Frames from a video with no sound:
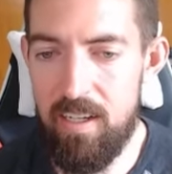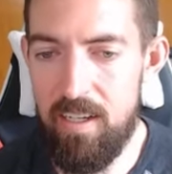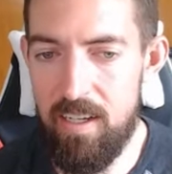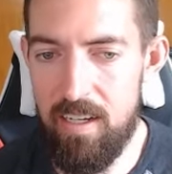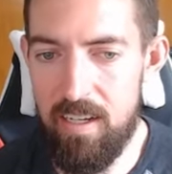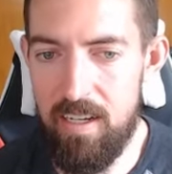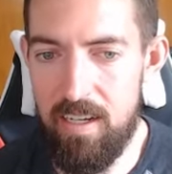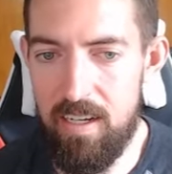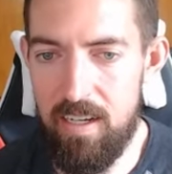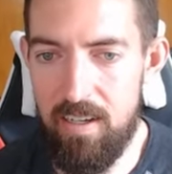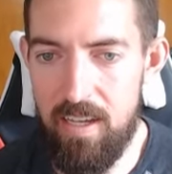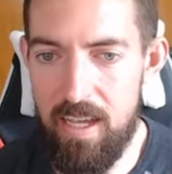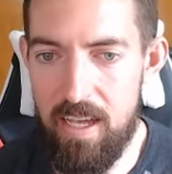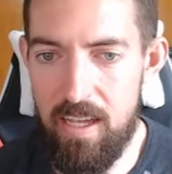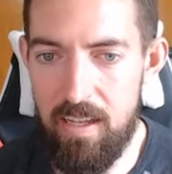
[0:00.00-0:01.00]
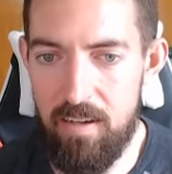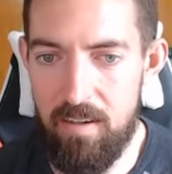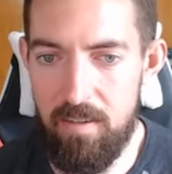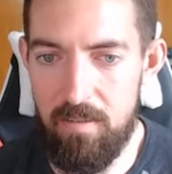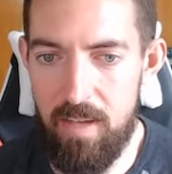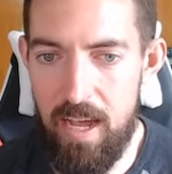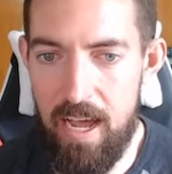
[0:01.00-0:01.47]

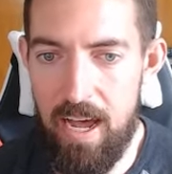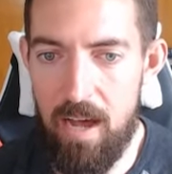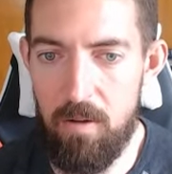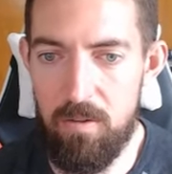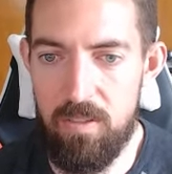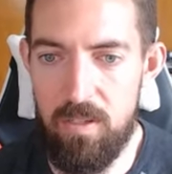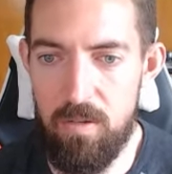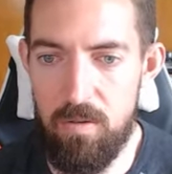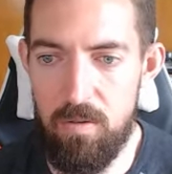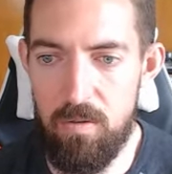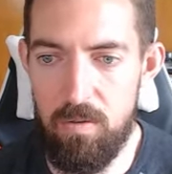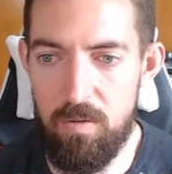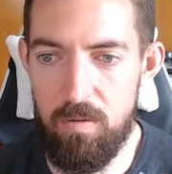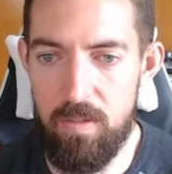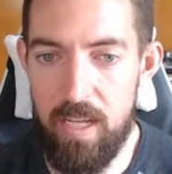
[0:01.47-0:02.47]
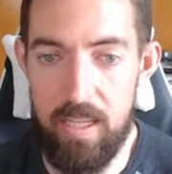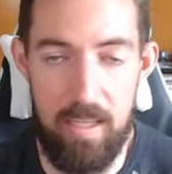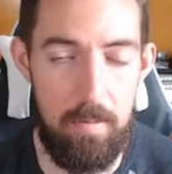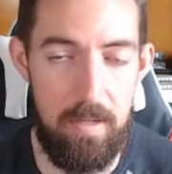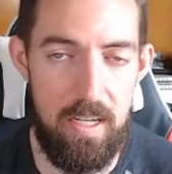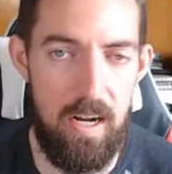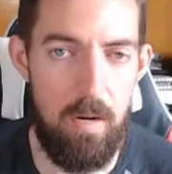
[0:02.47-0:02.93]
And how to get
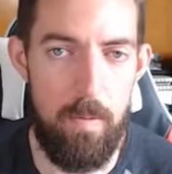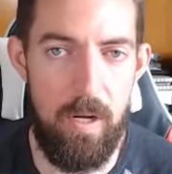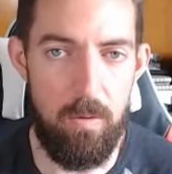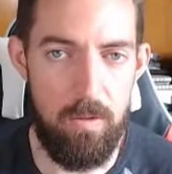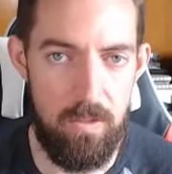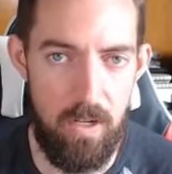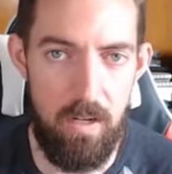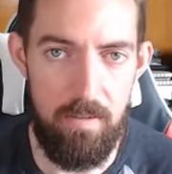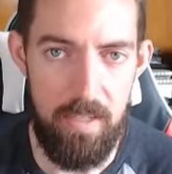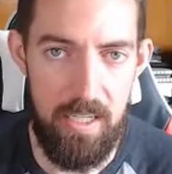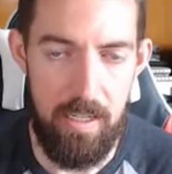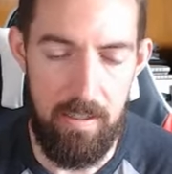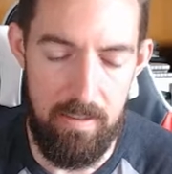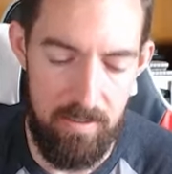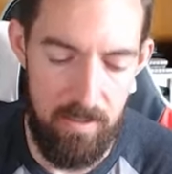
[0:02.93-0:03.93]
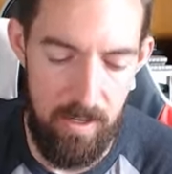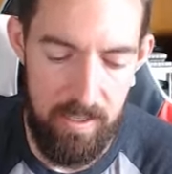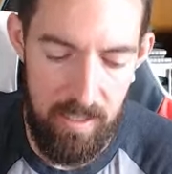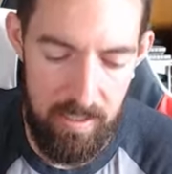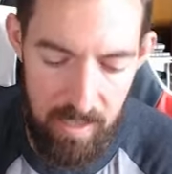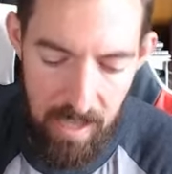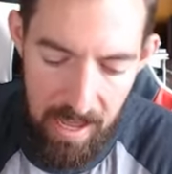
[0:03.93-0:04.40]
them to care about resolving it. So I
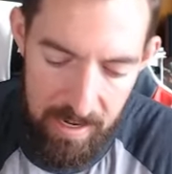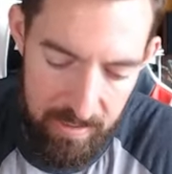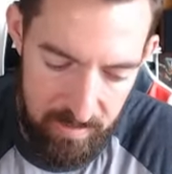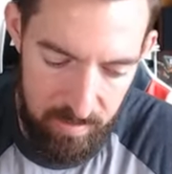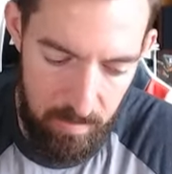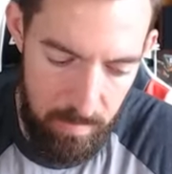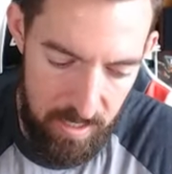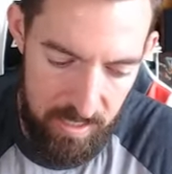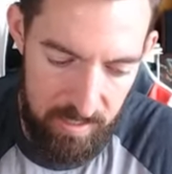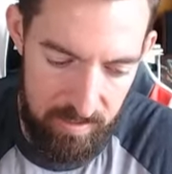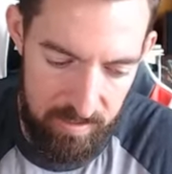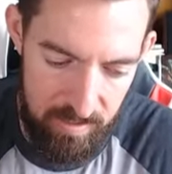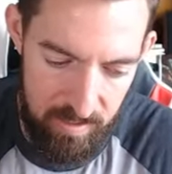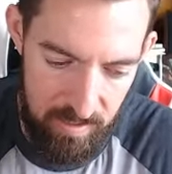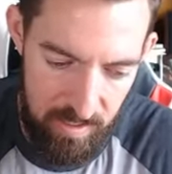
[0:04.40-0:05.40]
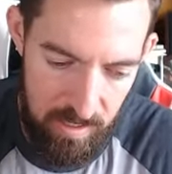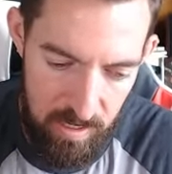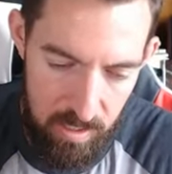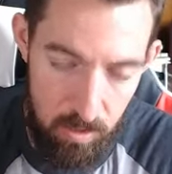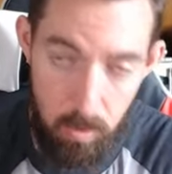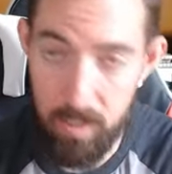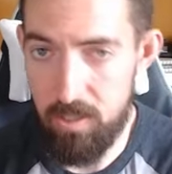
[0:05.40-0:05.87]
think that is the biggest
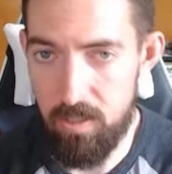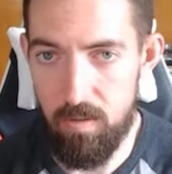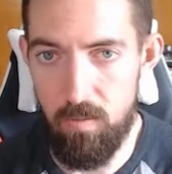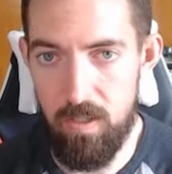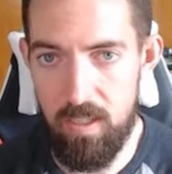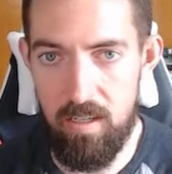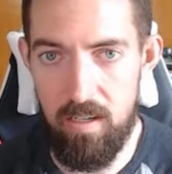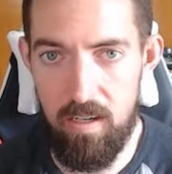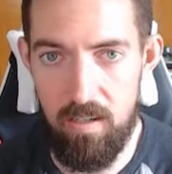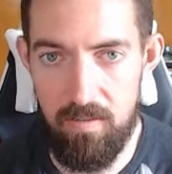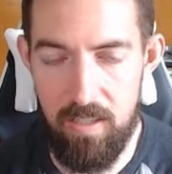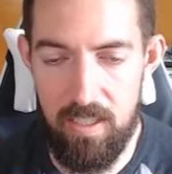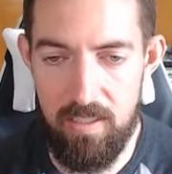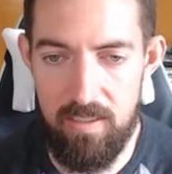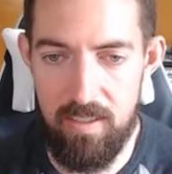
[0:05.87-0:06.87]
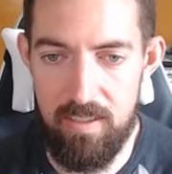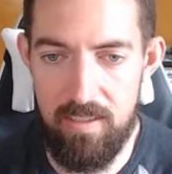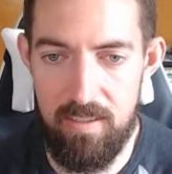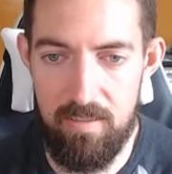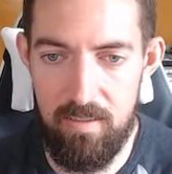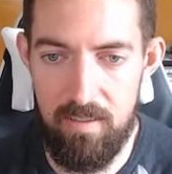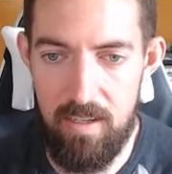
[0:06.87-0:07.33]
question within all of this is
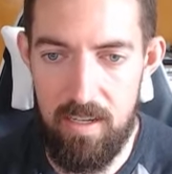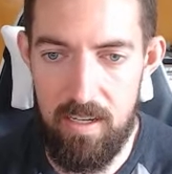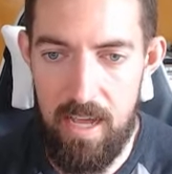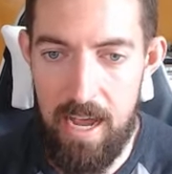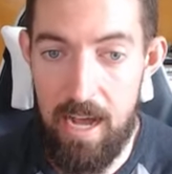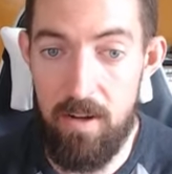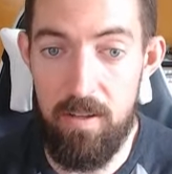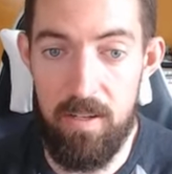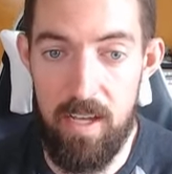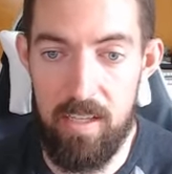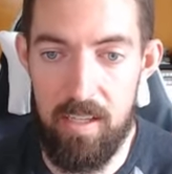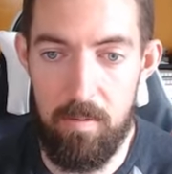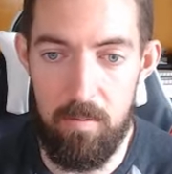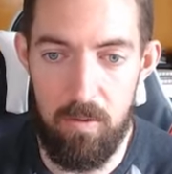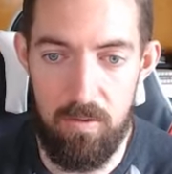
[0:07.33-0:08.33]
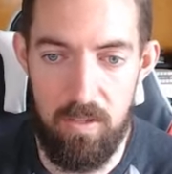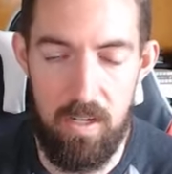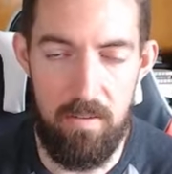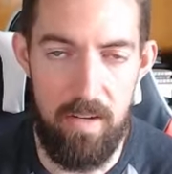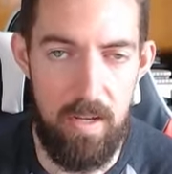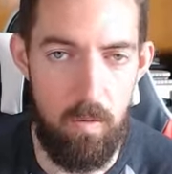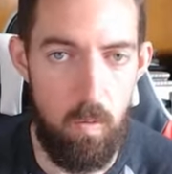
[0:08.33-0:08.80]
how do you get them to
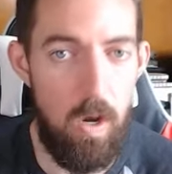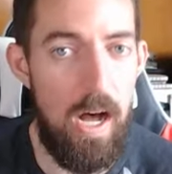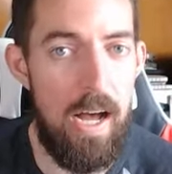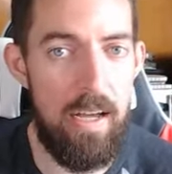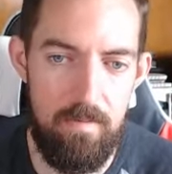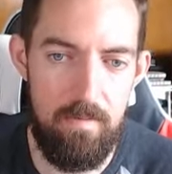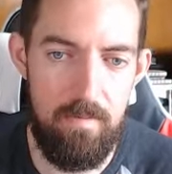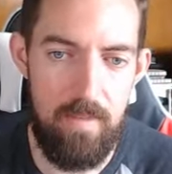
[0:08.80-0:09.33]
resolve and why?